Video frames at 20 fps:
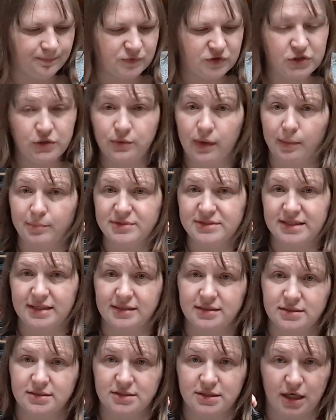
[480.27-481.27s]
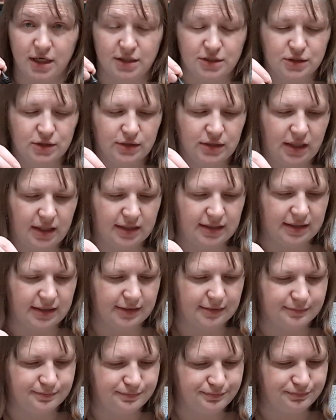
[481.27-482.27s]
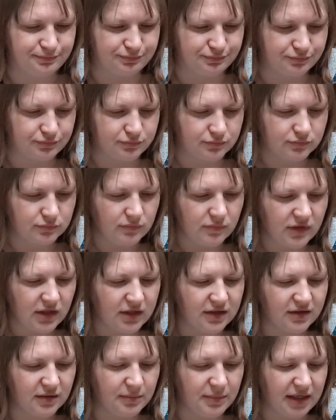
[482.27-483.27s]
to represent Dr. Lucky. The